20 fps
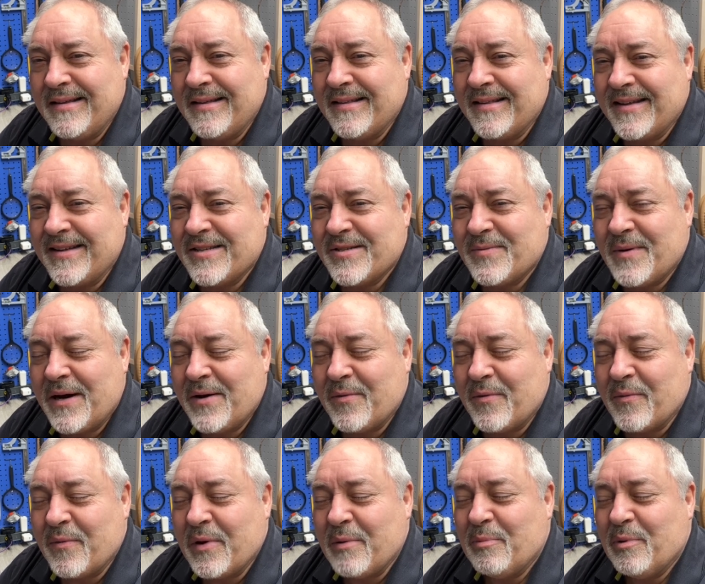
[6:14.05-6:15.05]
That's why
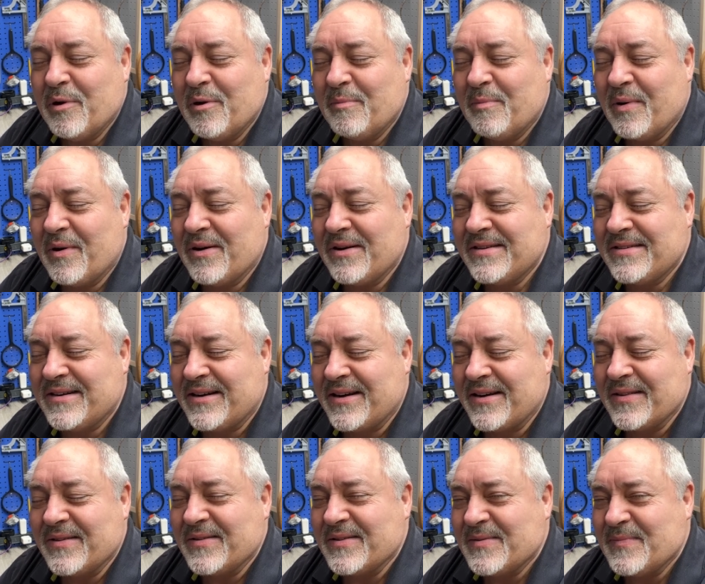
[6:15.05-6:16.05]
when we pull parts out of
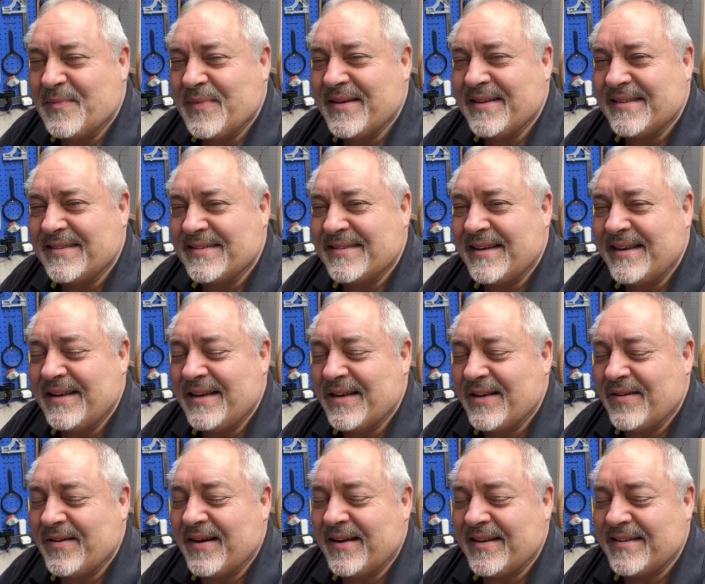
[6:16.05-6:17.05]
those bins,
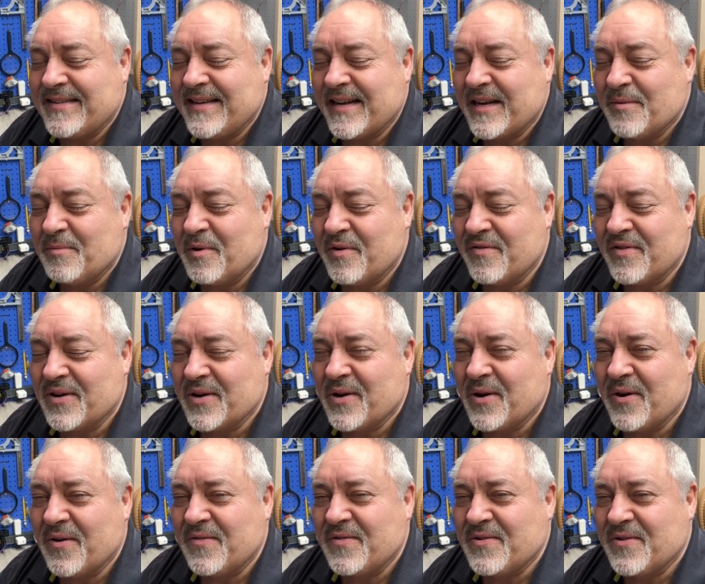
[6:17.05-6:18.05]
you had to take them over the
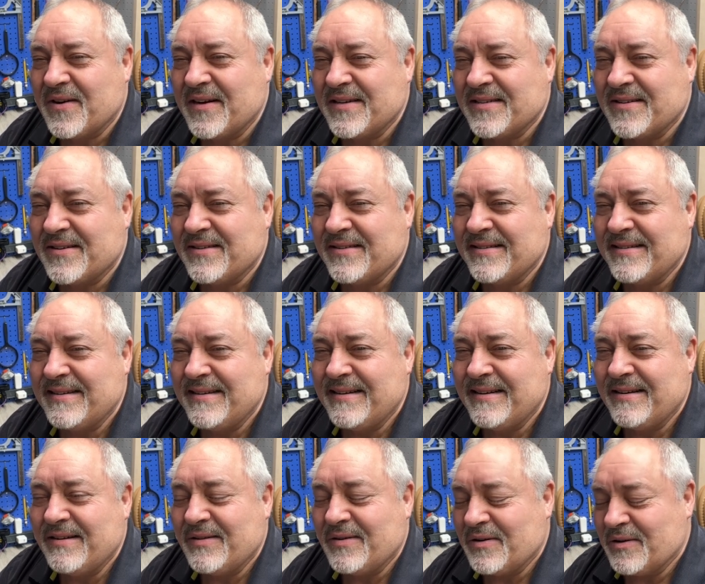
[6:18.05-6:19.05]
curve tracer
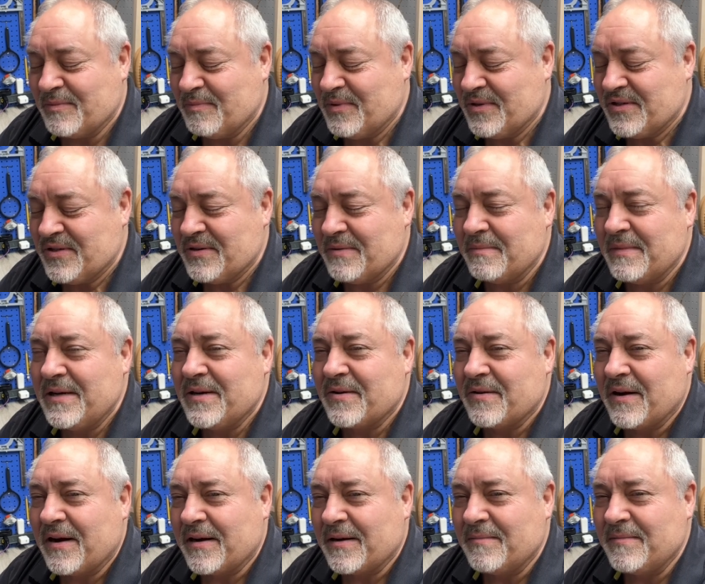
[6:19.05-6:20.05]
or put your meter
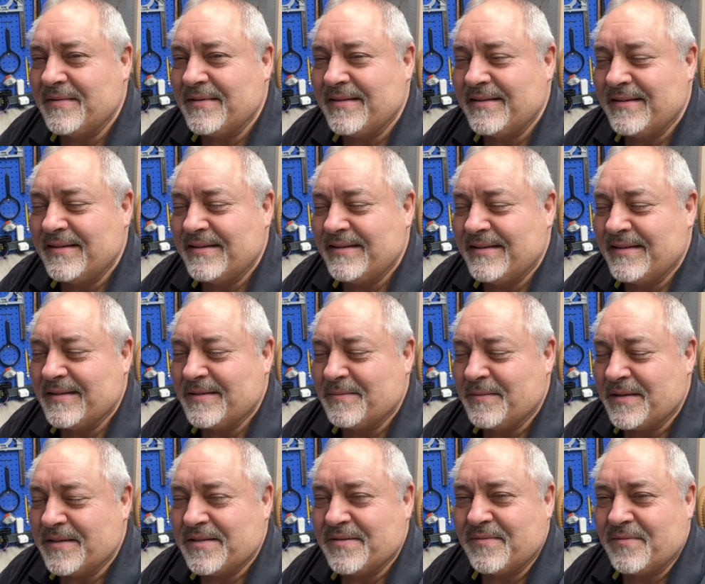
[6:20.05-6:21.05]
on them,
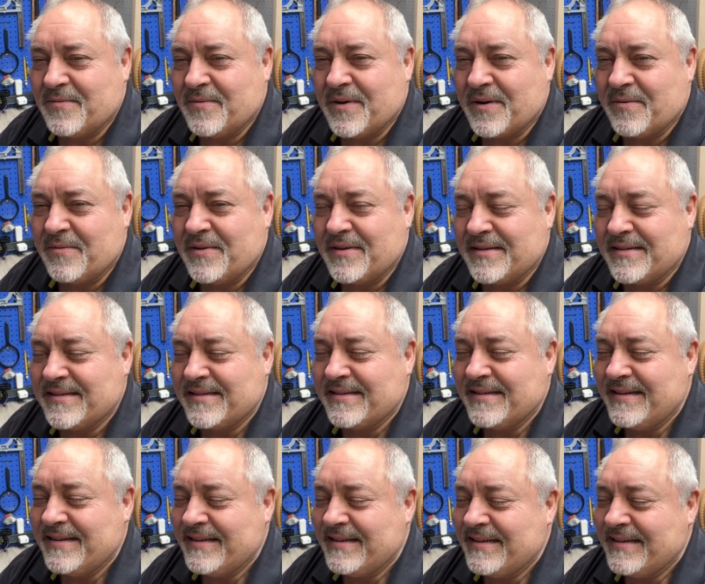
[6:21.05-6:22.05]
depends on what it was,
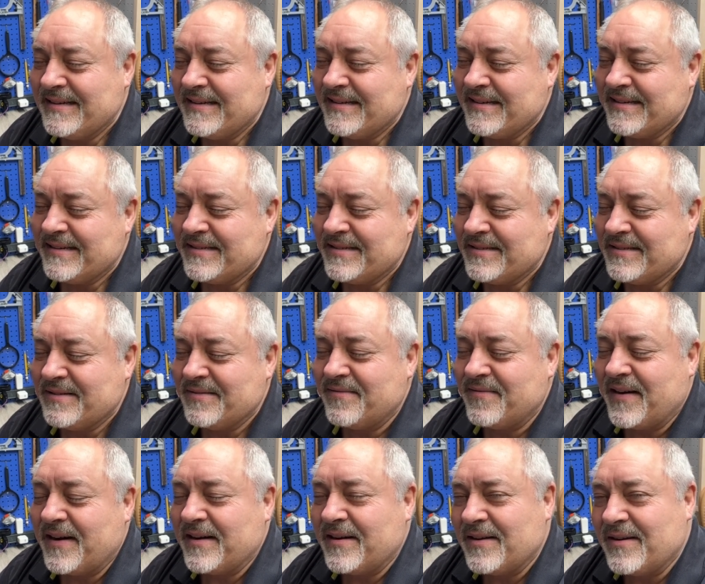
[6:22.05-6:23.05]
to
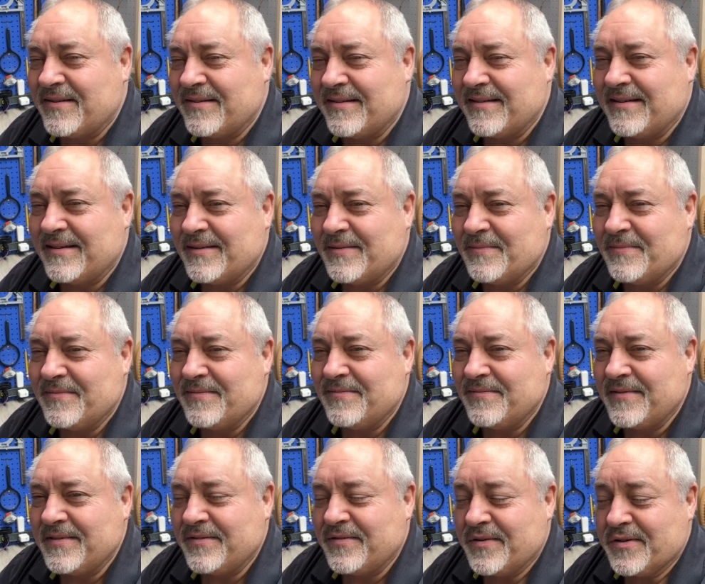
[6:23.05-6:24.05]
find out um,
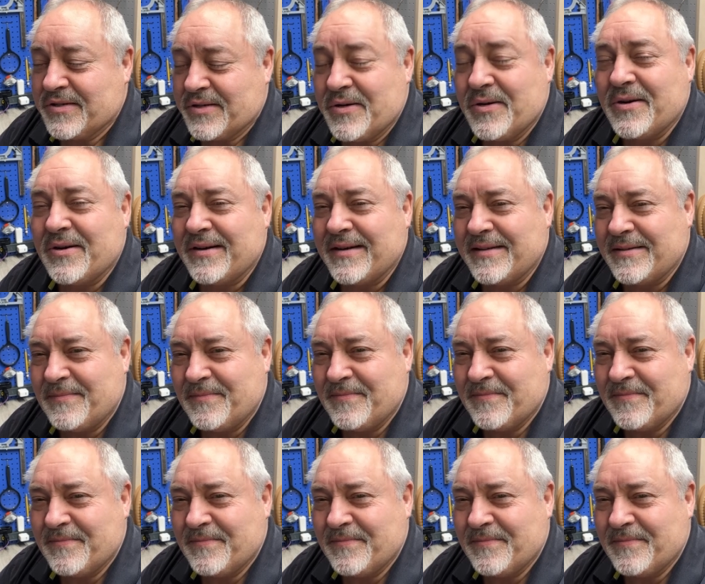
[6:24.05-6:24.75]
if it was good or not.